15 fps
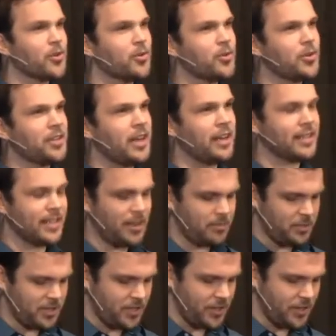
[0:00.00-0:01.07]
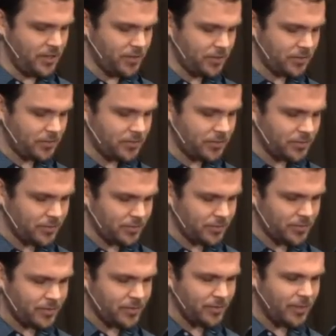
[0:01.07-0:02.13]
will not come to you.
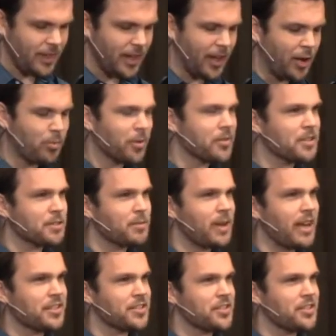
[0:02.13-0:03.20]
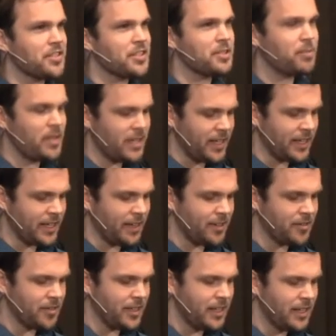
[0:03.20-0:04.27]
The Helper in this passage he's speaking of
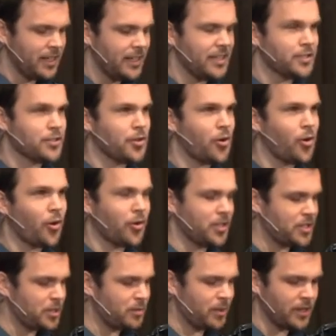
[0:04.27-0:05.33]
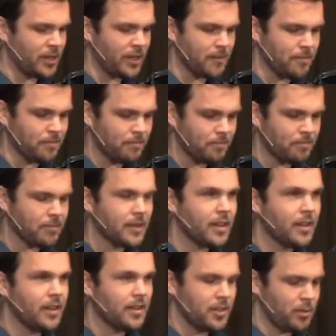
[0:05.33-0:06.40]
is the Holy Spirit,
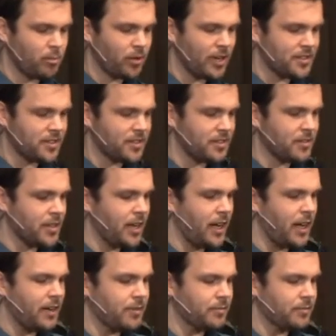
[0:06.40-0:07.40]
the presence of God.